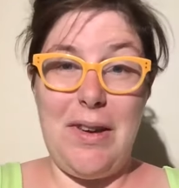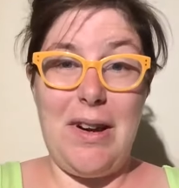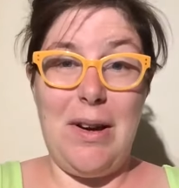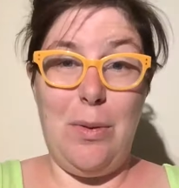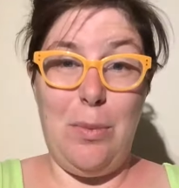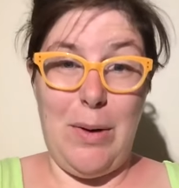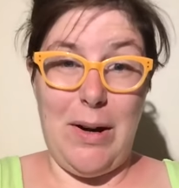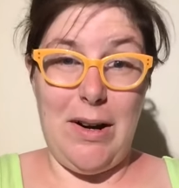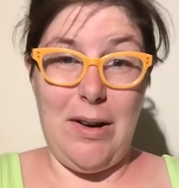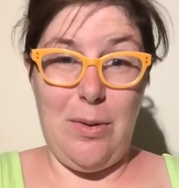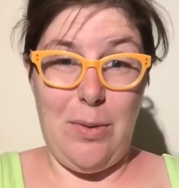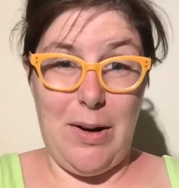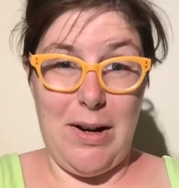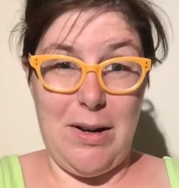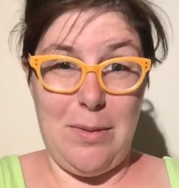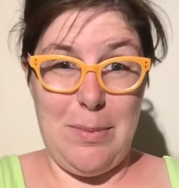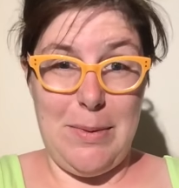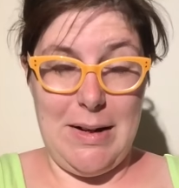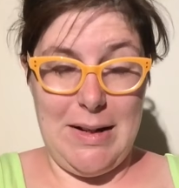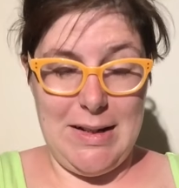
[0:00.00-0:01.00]
that I wear
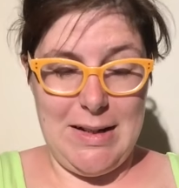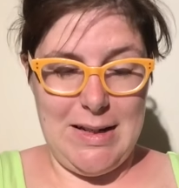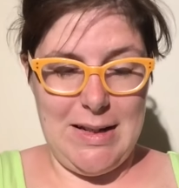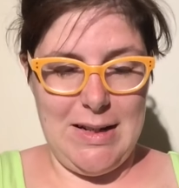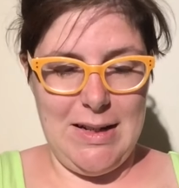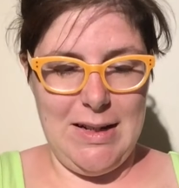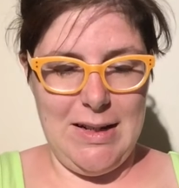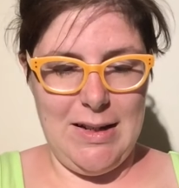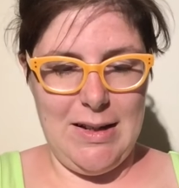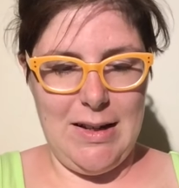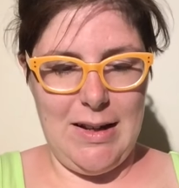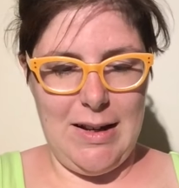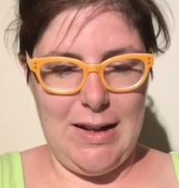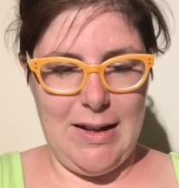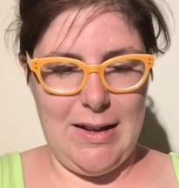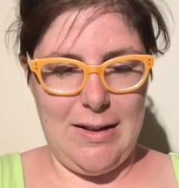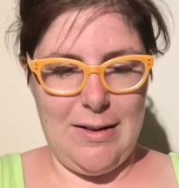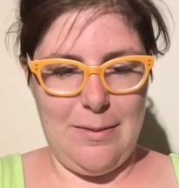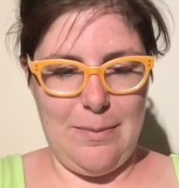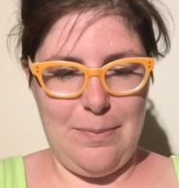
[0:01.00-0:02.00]
quite a bit.
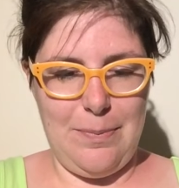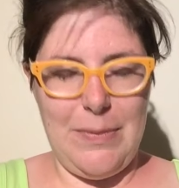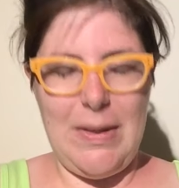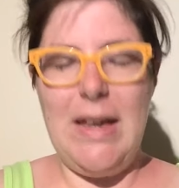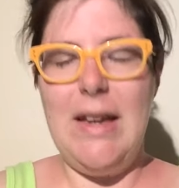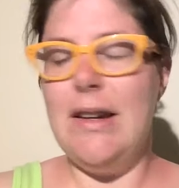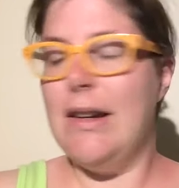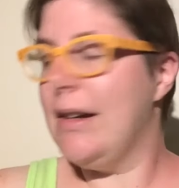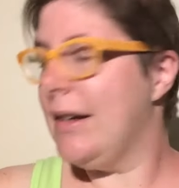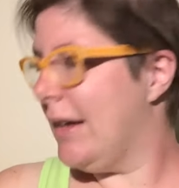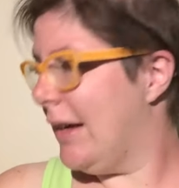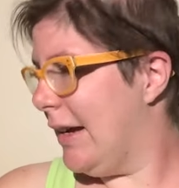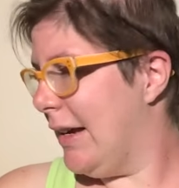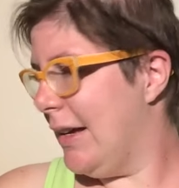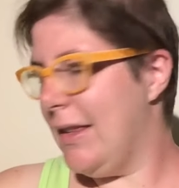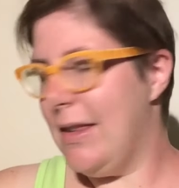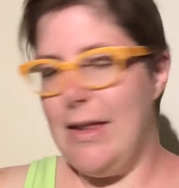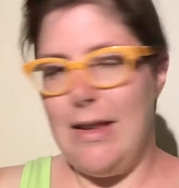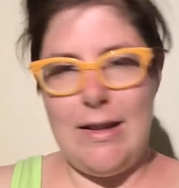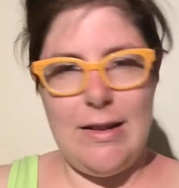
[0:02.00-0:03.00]
And
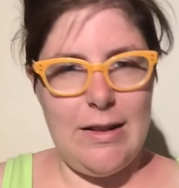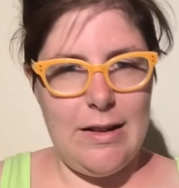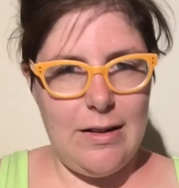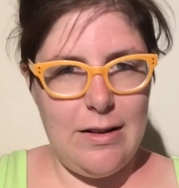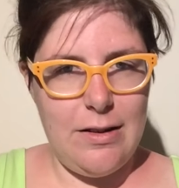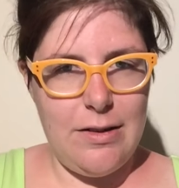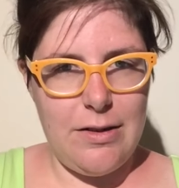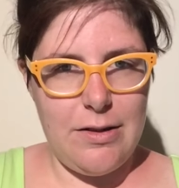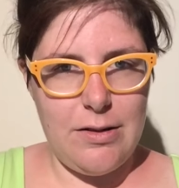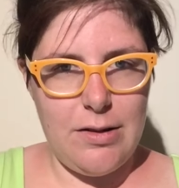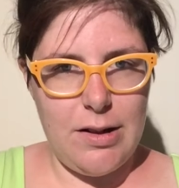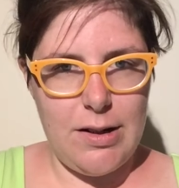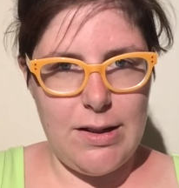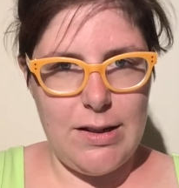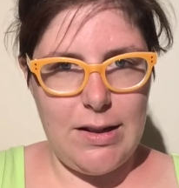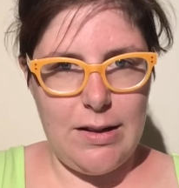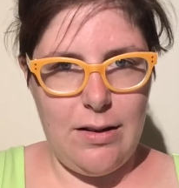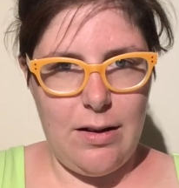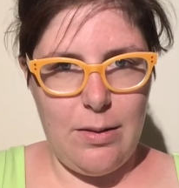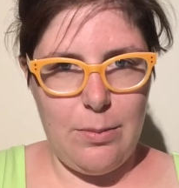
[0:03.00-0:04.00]
the other
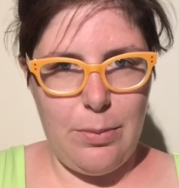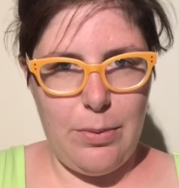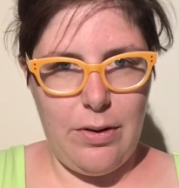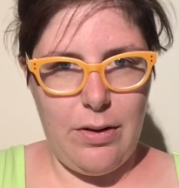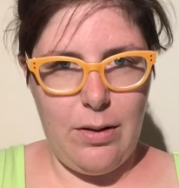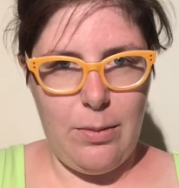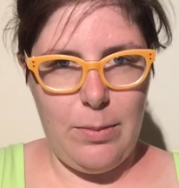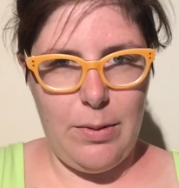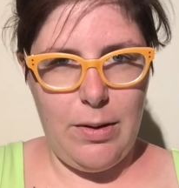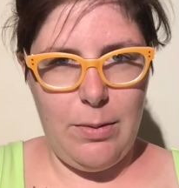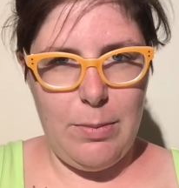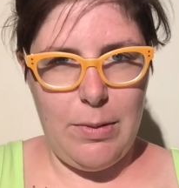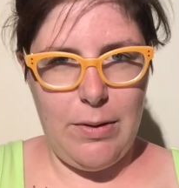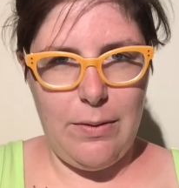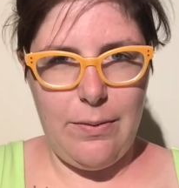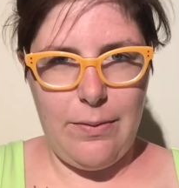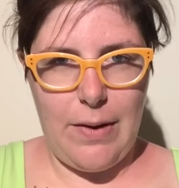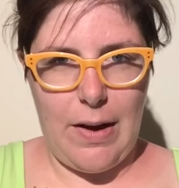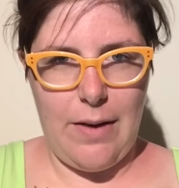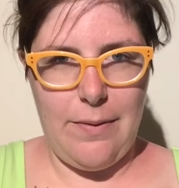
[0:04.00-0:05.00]
dress I got probably
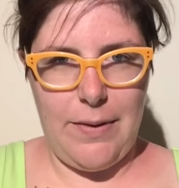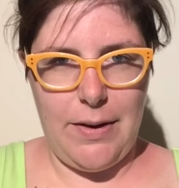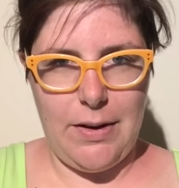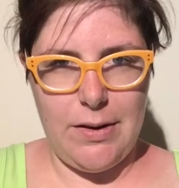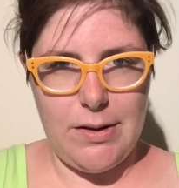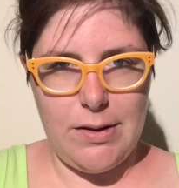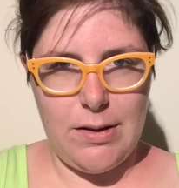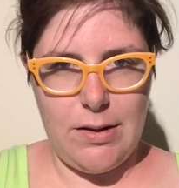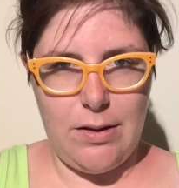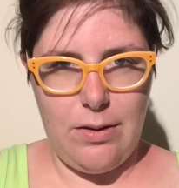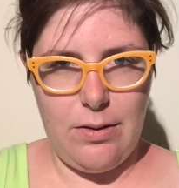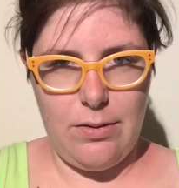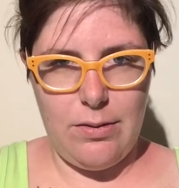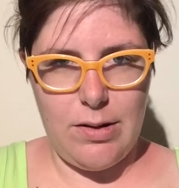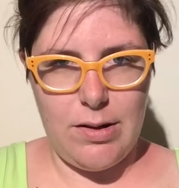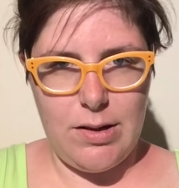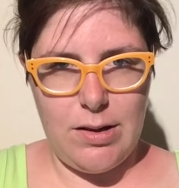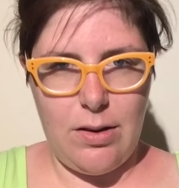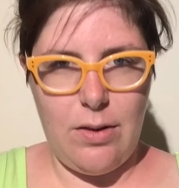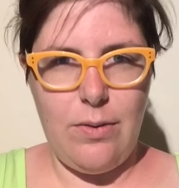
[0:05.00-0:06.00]
about 5 years ago or
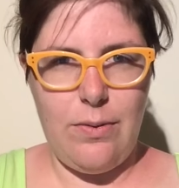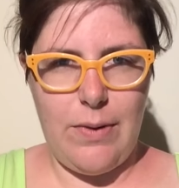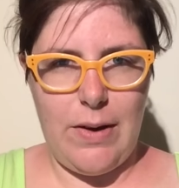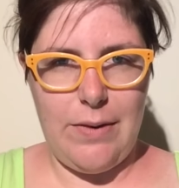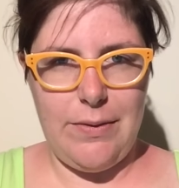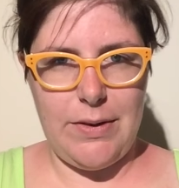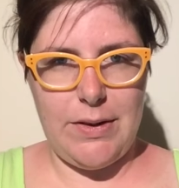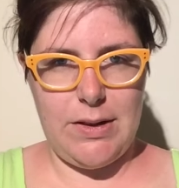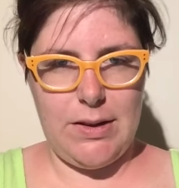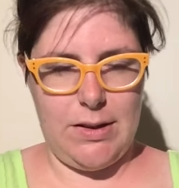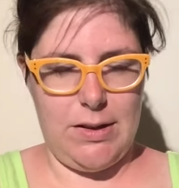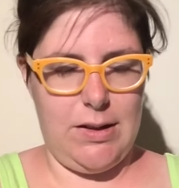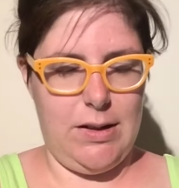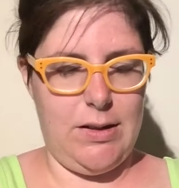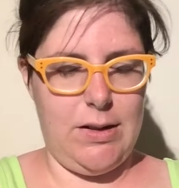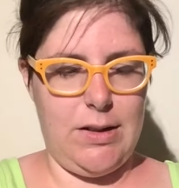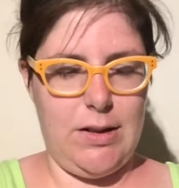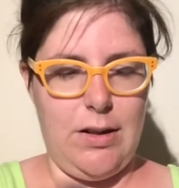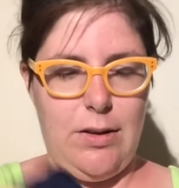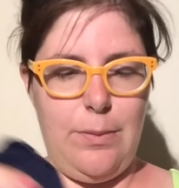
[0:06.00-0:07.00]
so, 5 or 6
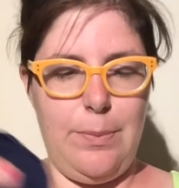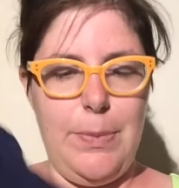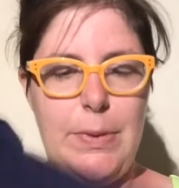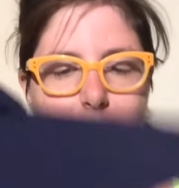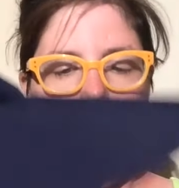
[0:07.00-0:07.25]
years ago.